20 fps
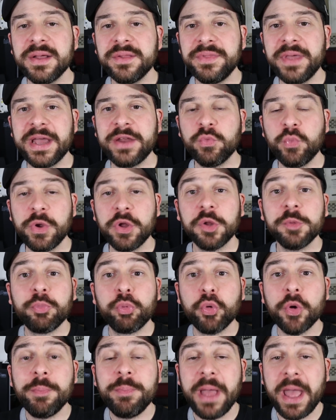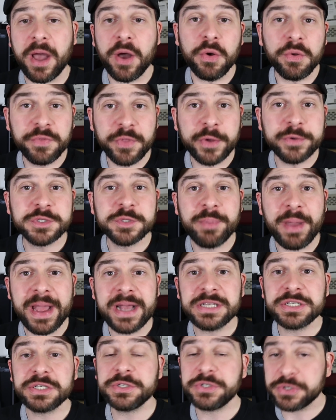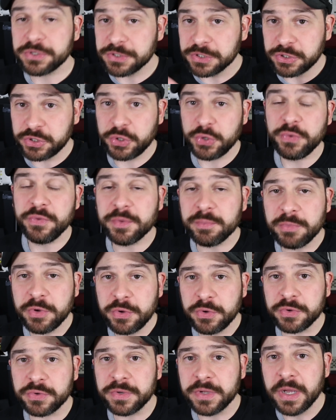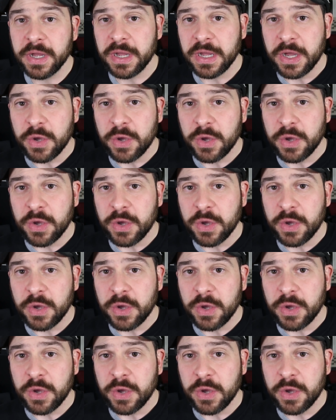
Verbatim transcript: that will propel those passengers to the moon